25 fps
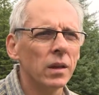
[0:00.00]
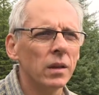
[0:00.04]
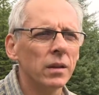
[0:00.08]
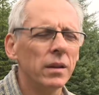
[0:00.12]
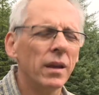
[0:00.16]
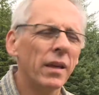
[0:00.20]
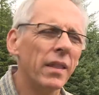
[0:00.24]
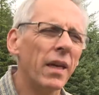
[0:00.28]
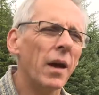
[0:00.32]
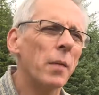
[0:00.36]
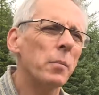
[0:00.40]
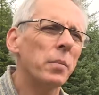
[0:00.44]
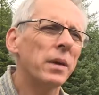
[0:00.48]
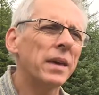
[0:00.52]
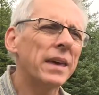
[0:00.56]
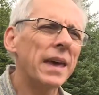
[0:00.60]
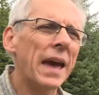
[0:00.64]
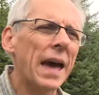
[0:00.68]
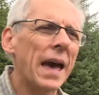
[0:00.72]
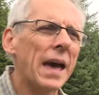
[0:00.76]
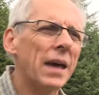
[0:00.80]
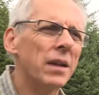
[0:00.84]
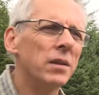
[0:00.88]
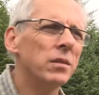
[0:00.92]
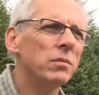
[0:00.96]
Now that
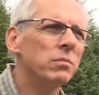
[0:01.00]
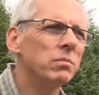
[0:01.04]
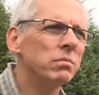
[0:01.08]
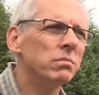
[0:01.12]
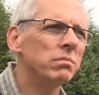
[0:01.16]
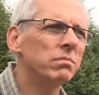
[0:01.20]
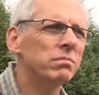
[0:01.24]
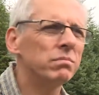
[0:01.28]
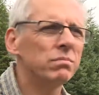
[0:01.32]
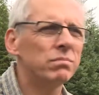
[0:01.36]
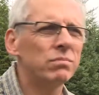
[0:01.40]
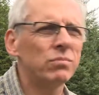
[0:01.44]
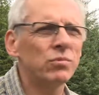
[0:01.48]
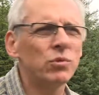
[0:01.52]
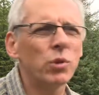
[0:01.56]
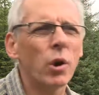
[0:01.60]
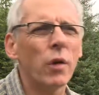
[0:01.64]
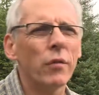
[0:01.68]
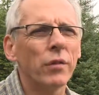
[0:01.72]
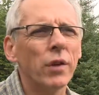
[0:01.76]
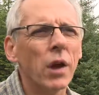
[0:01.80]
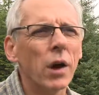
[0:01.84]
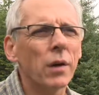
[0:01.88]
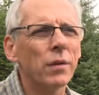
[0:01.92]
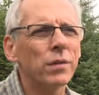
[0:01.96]
began
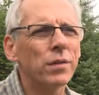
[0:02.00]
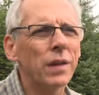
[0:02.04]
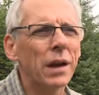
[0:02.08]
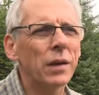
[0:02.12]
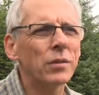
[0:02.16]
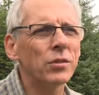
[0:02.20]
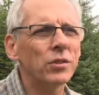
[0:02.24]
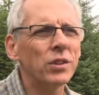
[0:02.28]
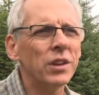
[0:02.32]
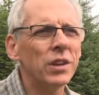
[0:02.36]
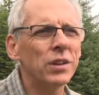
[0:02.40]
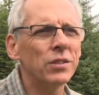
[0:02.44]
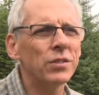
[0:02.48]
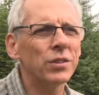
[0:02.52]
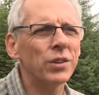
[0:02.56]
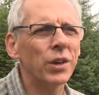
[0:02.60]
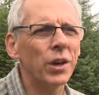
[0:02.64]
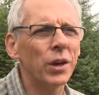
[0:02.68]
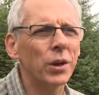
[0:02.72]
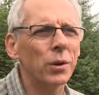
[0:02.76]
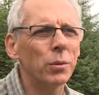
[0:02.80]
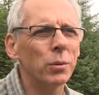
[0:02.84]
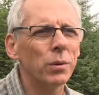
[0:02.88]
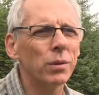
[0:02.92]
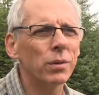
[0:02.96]
12,500 years
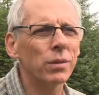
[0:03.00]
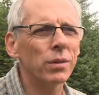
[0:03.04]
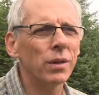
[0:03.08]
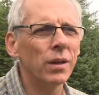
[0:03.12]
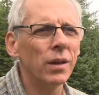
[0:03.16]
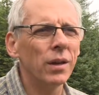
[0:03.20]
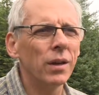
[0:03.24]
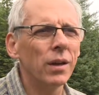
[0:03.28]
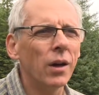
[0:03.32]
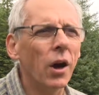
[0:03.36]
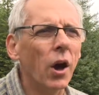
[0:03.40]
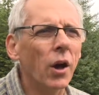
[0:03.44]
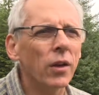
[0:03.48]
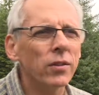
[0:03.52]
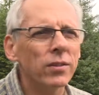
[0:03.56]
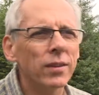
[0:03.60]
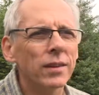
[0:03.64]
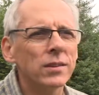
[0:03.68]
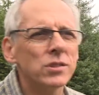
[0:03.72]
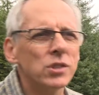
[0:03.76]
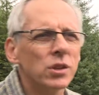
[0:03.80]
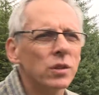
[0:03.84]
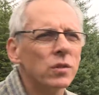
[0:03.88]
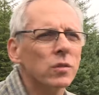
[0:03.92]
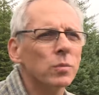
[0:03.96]
ago with Ice
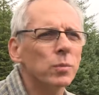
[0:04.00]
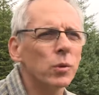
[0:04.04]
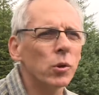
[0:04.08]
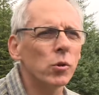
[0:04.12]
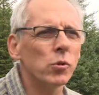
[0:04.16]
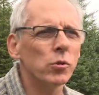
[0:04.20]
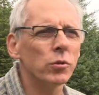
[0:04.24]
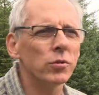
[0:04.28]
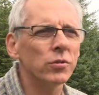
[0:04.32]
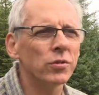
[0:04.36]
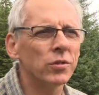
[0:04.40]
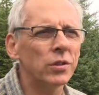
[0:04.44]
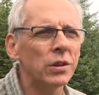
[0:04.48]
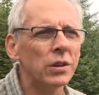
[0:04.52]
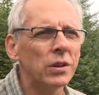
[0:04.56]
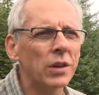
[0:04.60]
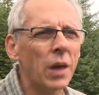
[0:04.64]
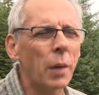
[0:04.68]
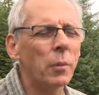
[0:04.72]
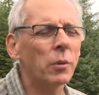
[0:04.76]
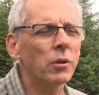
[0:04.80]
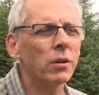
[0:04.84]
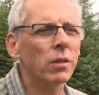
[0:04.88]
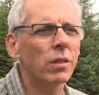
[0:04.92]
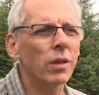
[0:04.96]
Age explorers
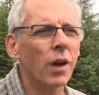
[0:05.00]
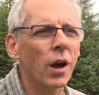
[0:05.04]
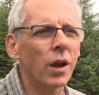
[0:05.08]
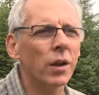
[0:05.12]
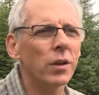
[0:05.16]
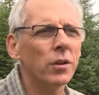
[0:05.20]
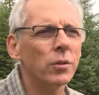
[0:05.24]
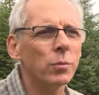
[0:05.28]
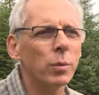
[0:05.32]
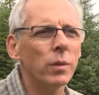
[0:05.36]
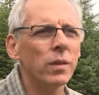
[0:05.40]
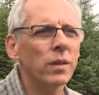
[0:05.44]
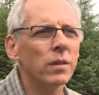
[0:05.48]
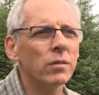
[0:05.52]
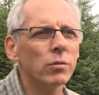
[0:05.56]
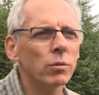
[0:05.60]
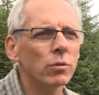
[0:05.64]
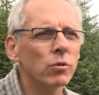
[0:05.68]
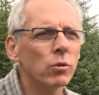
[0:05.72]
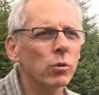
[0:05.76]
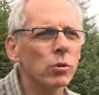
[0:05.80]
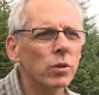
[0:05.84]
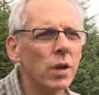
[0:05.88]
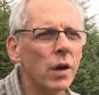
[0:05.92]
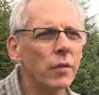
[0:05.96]
coming to the island when this
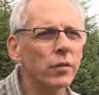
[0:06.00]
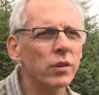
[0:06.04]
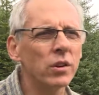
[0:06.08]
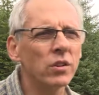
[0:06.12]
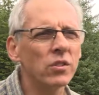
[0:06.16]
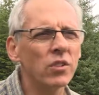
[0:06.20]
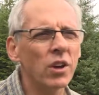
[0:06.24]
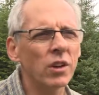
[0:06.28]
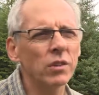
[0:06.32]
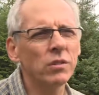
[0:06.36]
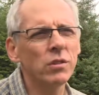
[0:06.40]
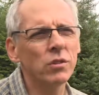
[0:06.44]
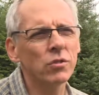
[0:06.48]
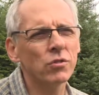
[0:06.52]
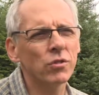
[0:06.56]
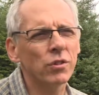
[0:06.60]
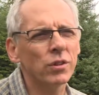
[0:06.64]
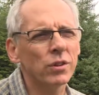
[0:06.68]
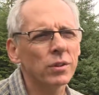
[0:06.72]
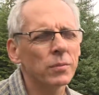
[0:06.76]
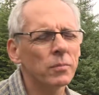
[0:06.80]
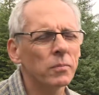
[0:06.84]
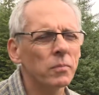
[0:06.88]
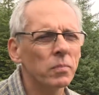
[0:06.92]
was all covered in tundra.